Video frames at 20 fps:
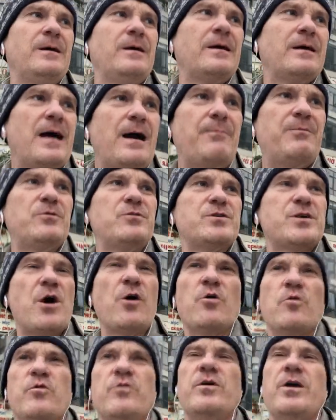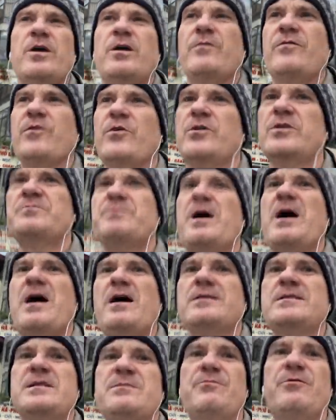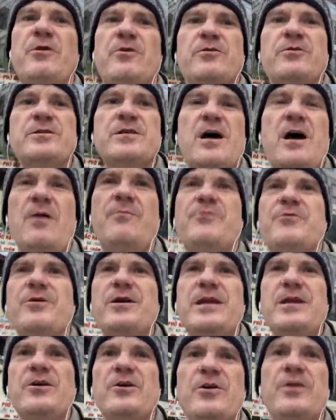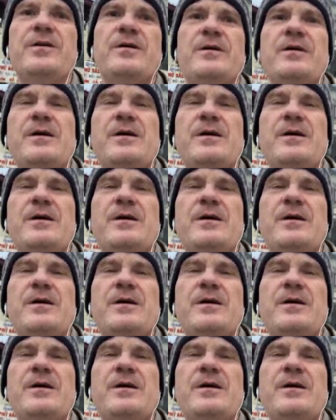Apple's own first-party products are pretty good,